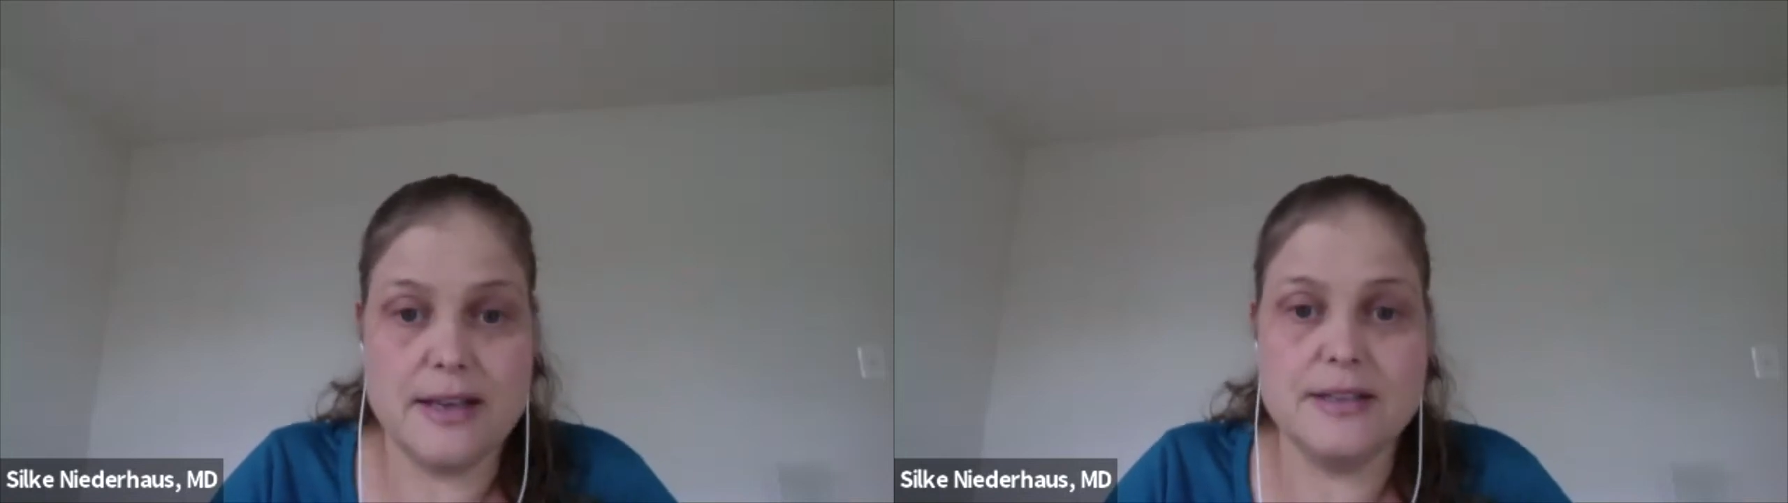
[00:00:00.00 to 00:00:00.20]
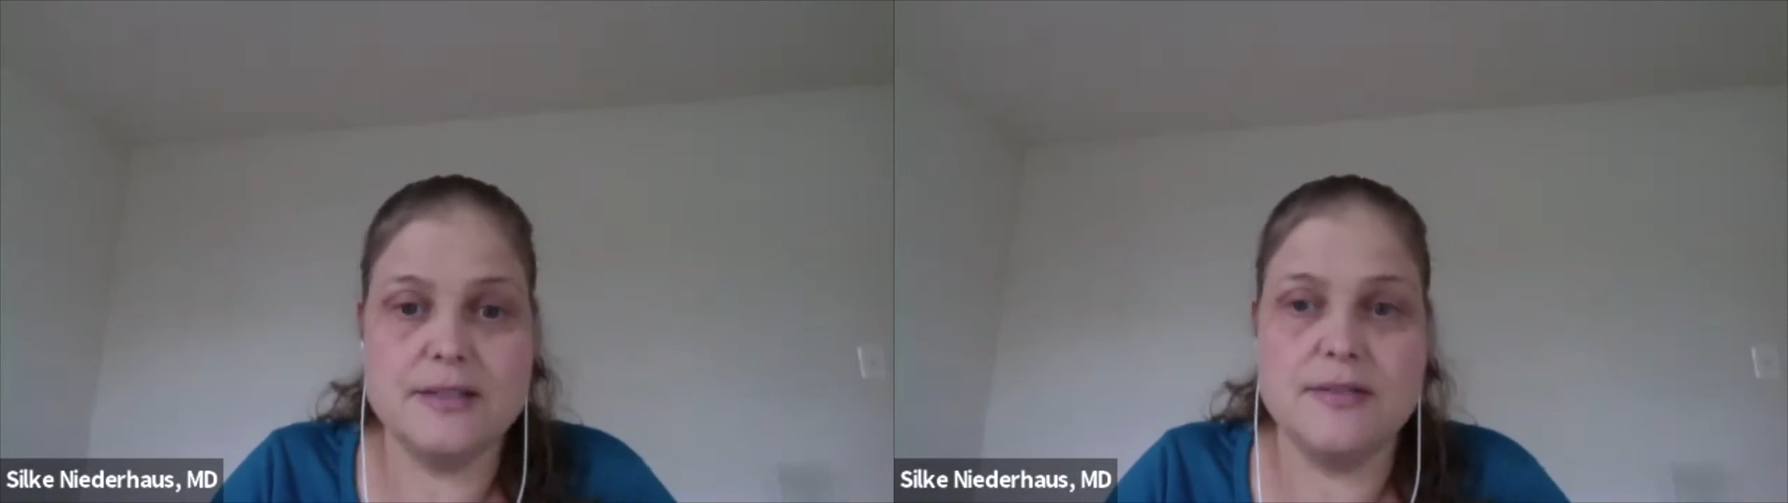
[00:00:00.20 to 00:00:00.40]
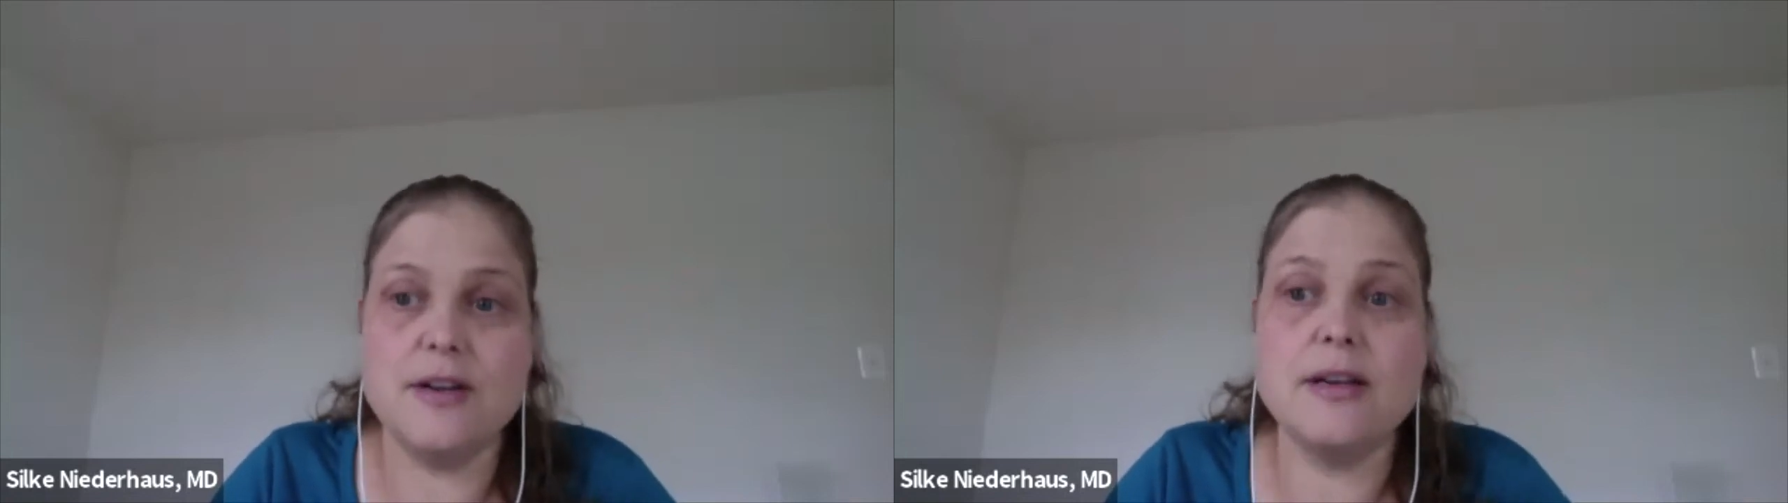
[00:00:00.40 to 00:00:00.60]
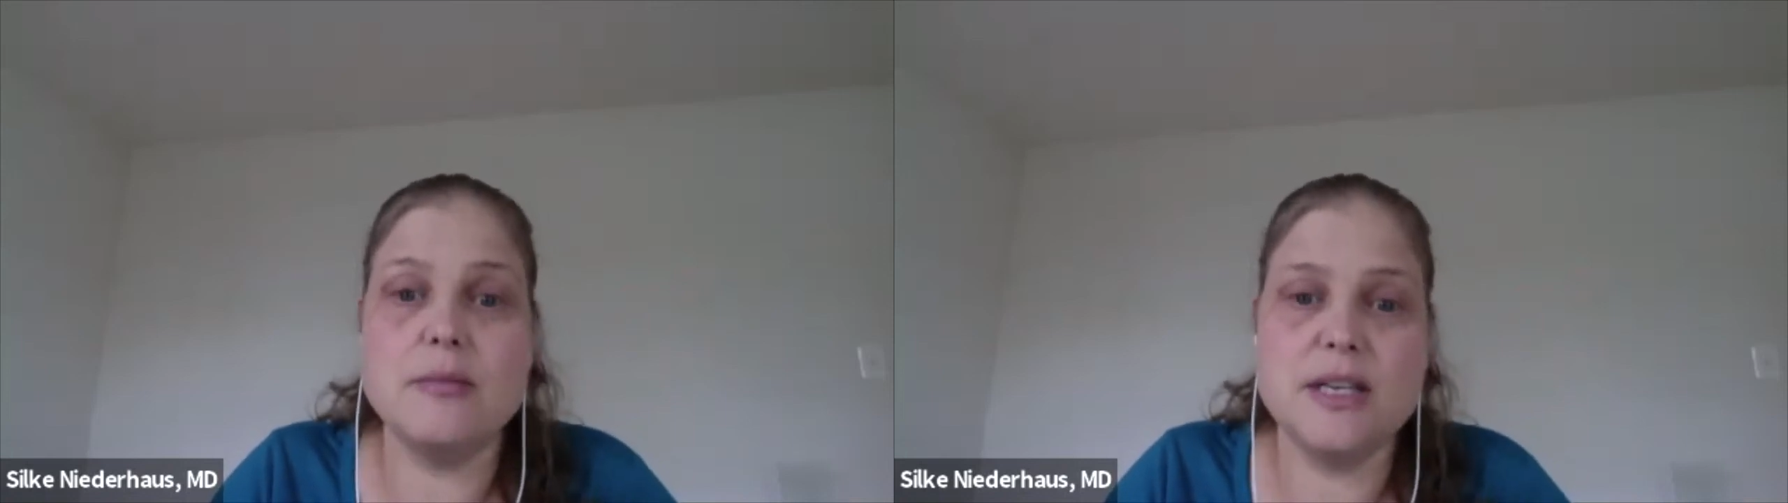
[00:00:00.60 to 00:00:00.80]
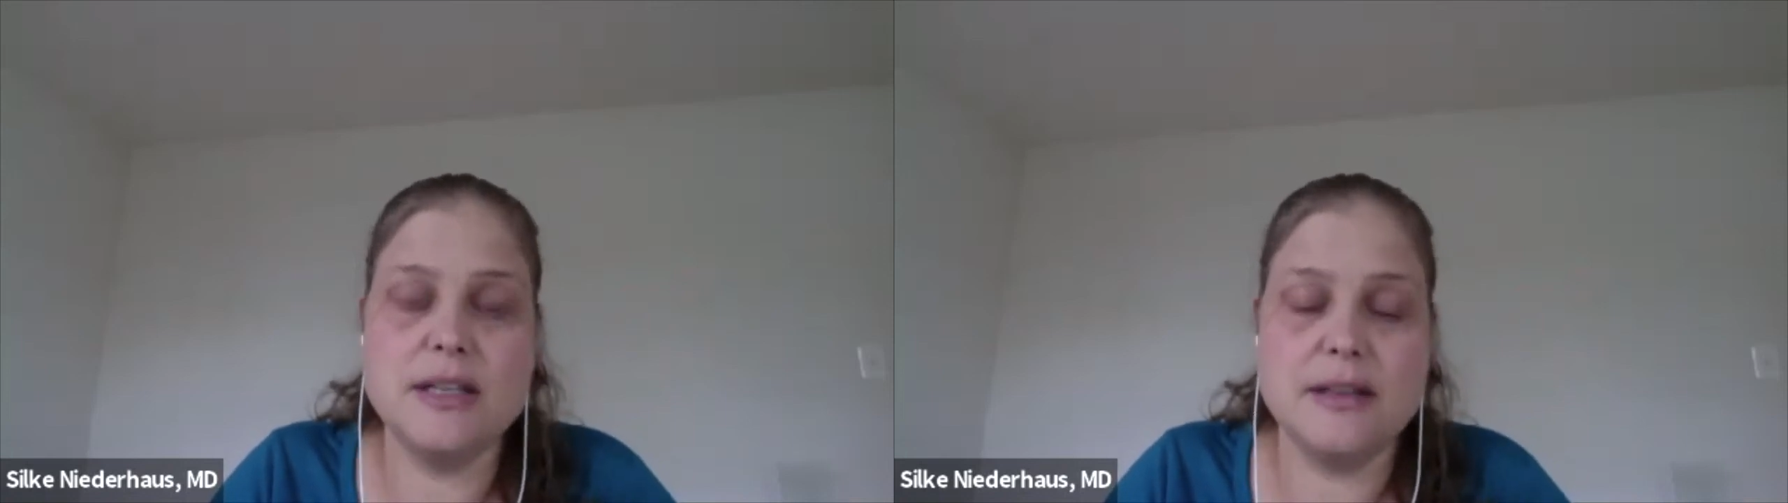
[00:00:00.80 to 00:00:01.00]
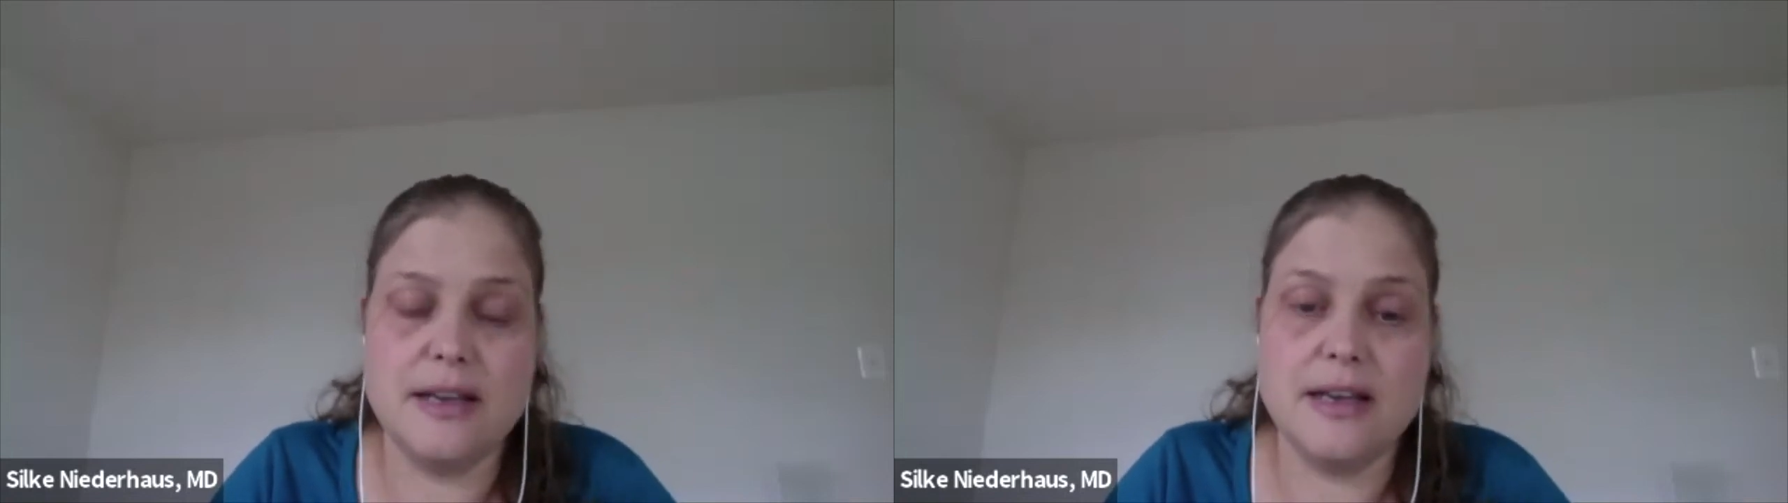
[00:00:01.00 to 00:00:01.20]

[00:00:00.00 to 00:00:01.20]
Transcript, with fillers: is very appealing